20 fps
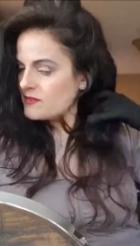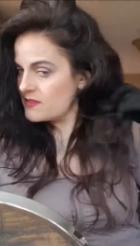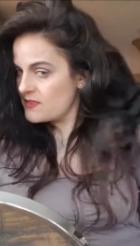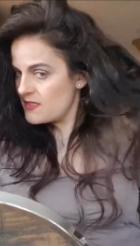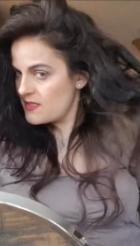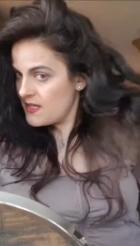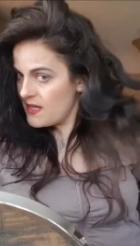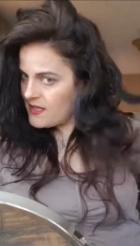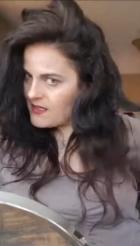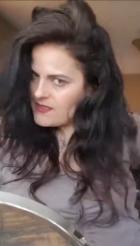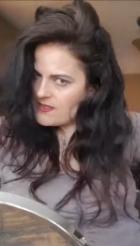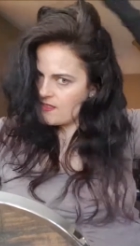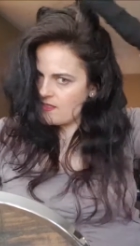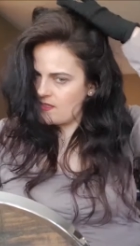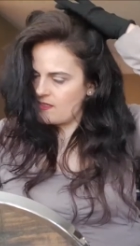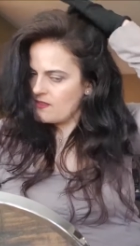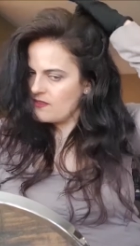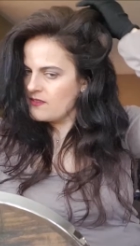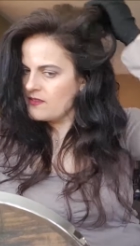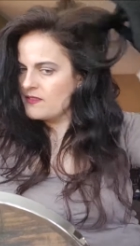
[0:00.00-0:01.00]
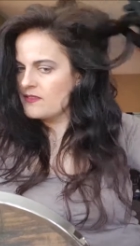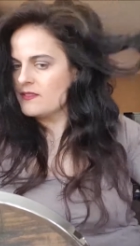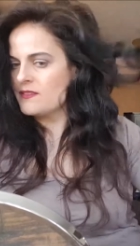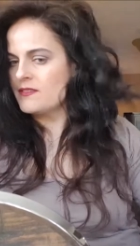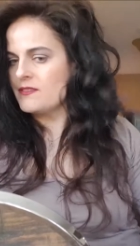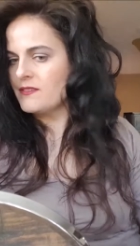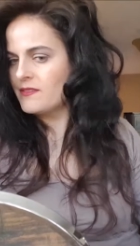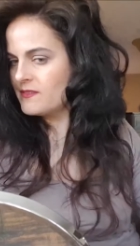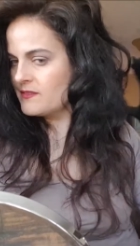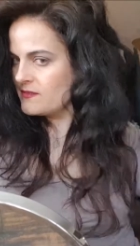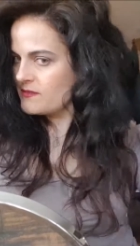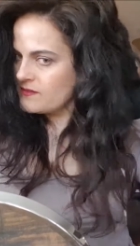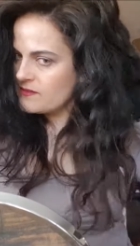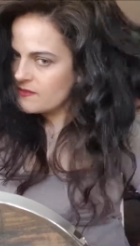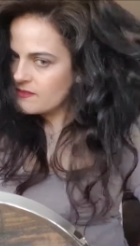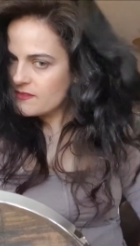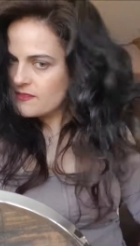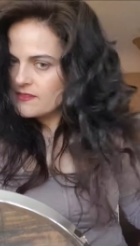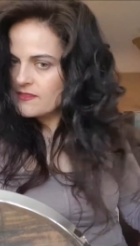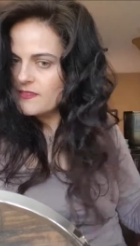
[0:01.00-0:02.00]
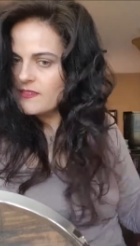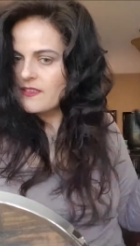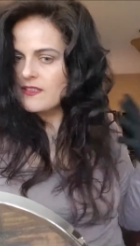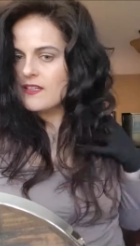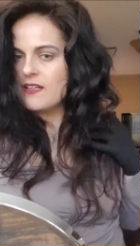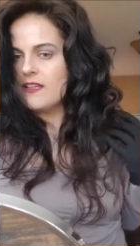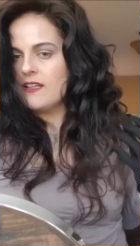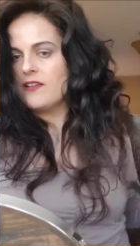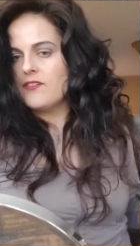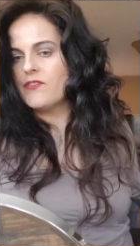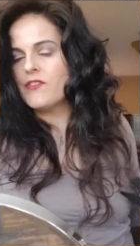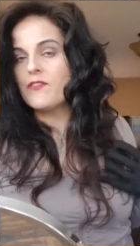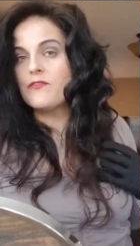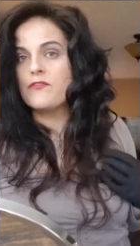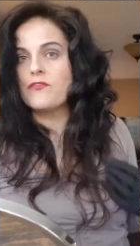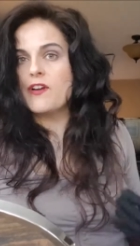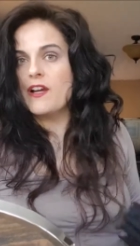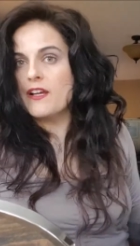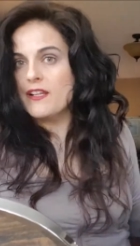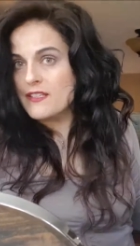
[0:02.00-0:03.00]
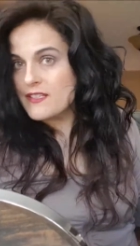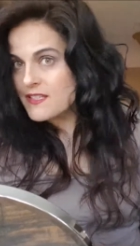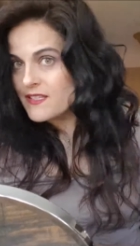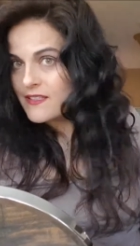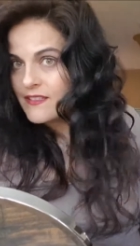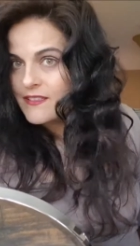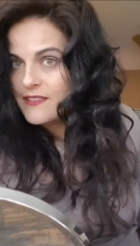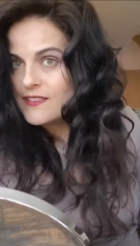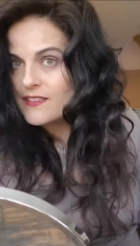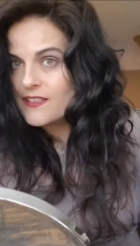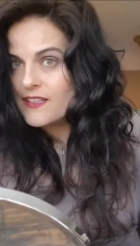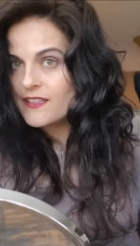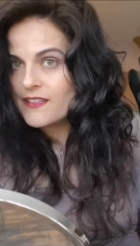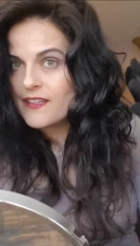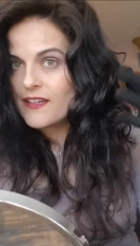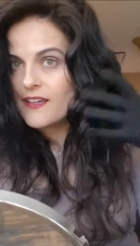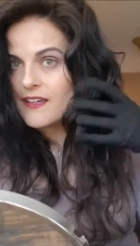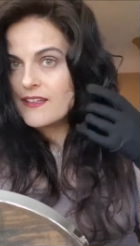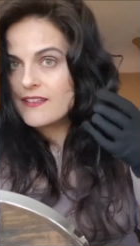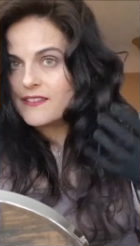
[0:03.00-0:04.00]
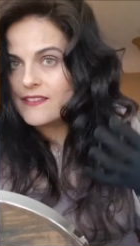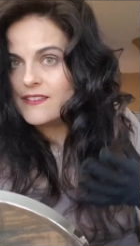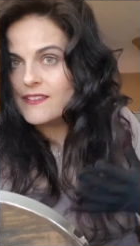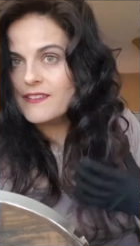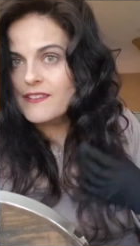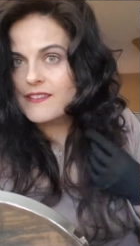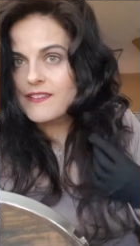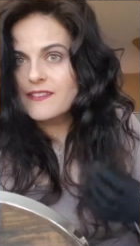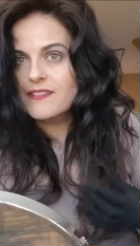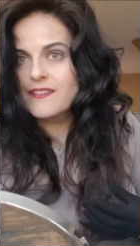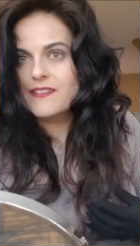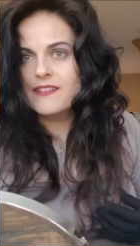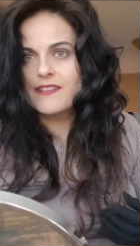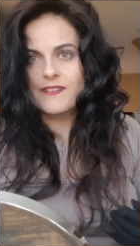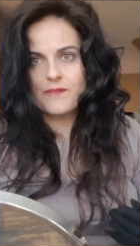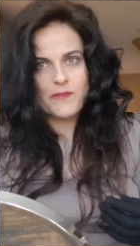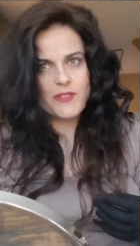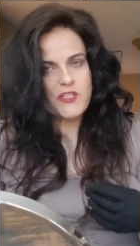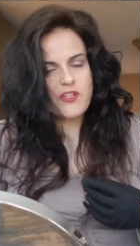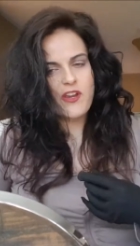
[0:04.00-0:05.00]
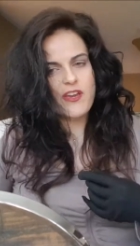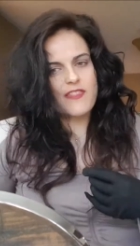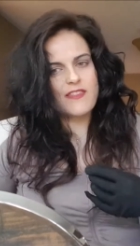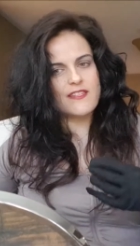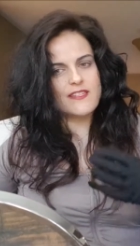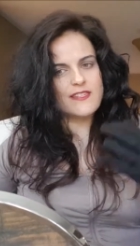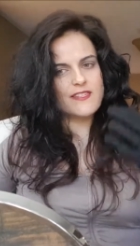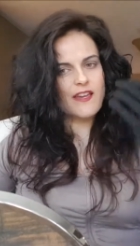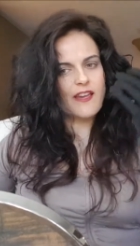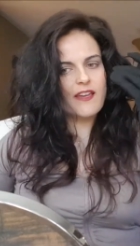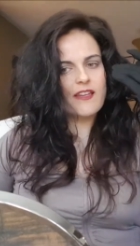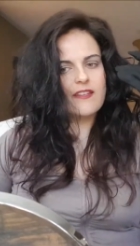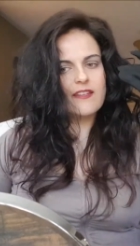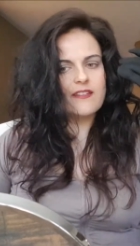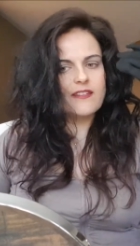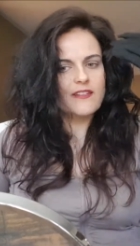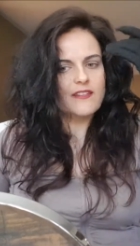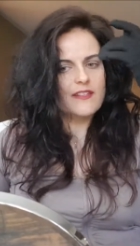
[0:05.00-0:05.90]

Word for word: It's nice. I love the front. Look at that. Let me try this side